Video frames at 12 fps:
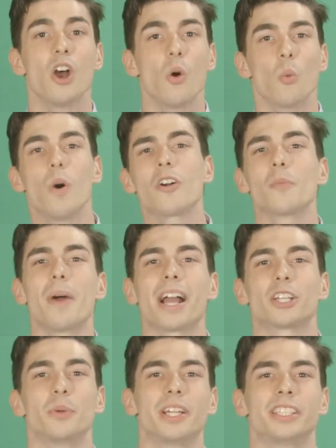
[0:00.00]
Welcome back
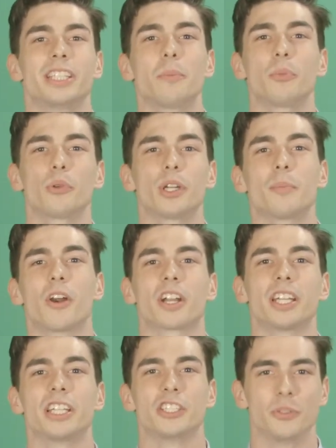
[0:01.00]
to Exemplary
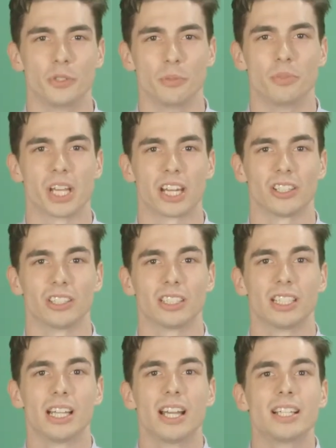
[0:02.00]
Marketing's YouTube channel.
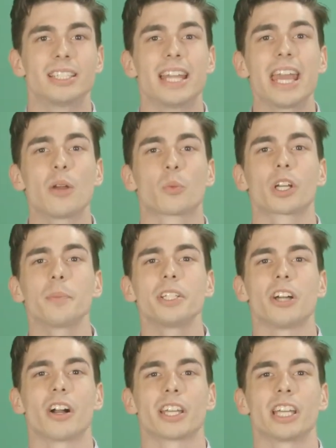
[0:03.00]
Today, we're going to be
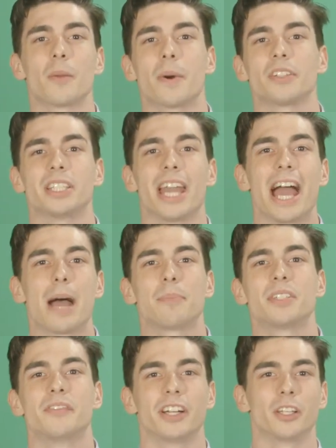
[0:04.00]
talking about the app
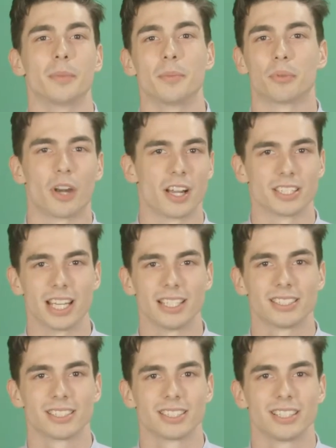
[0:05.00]
development
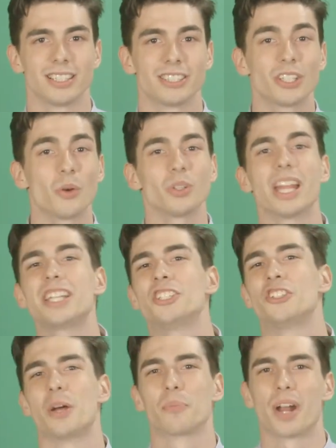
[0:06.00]
process. So let's
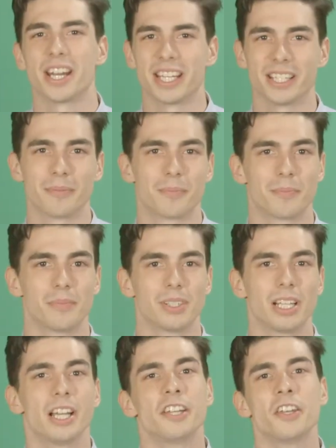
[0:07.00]
jump right in.
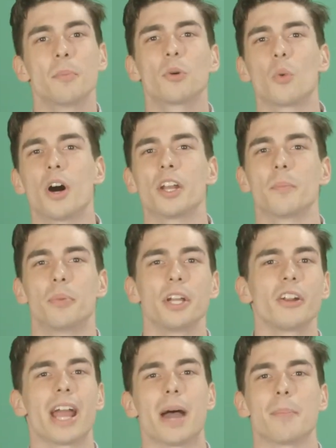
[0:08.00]
Number one, put
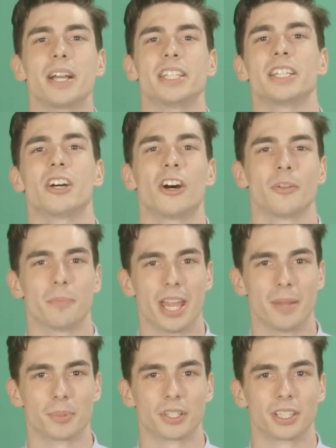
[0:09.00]
your app idea on
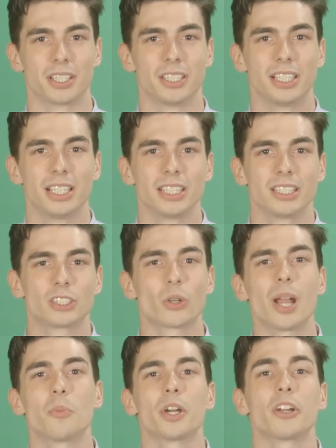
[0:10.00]
paper.
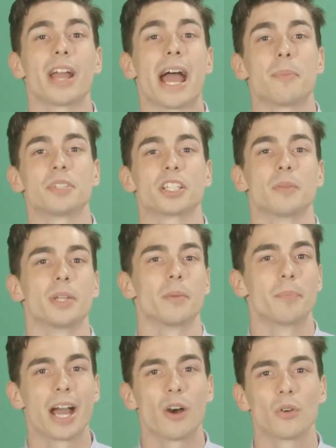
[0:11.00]
Describe what your app is going to be
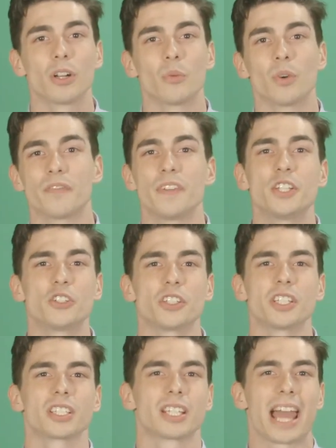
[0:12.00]
about, what features
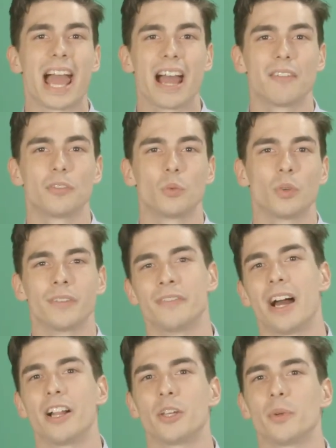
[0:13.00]
it's going to have, what
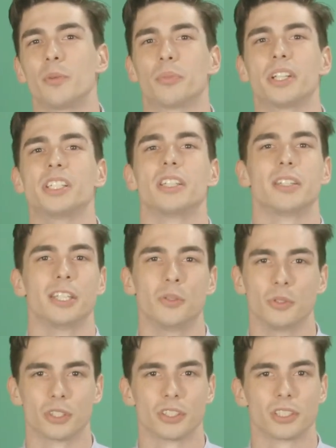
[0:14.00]
value it'll bring to the
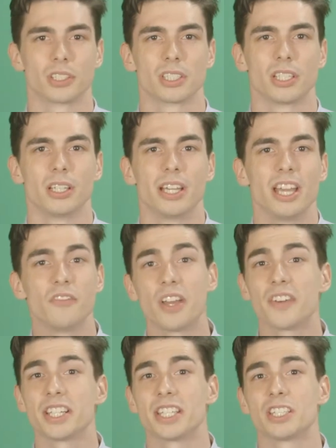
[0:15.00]
users. If you have
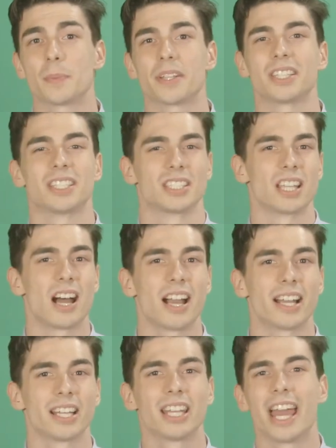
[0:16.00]
ideas about the
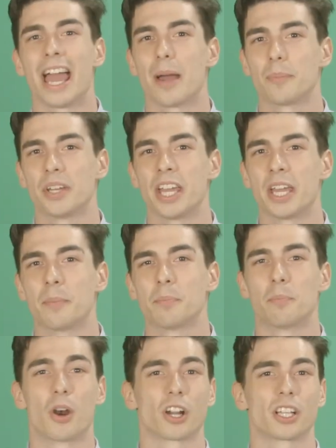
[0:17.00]
design, app name,
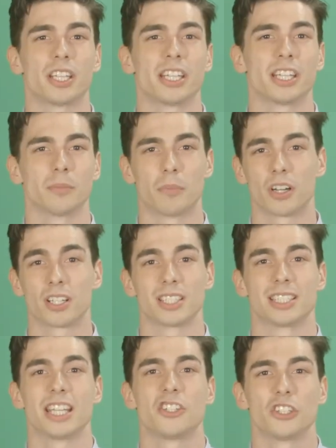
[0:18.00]
marketing, and
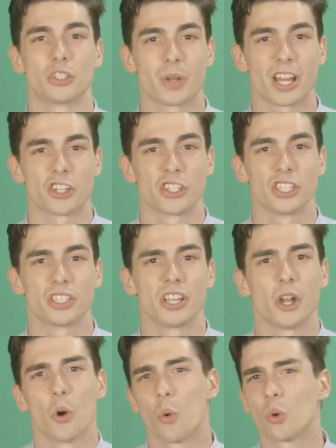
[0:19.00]
monetization strategies,
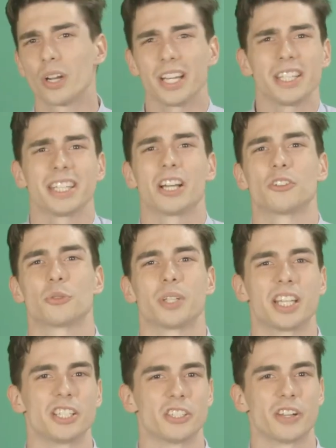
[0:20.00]
or anything else
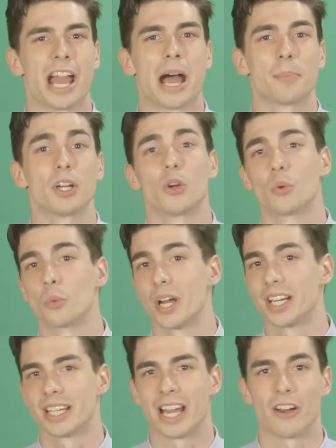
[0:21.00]
related to your app, write
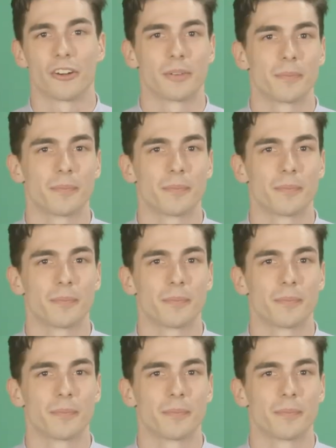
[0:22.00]
it down.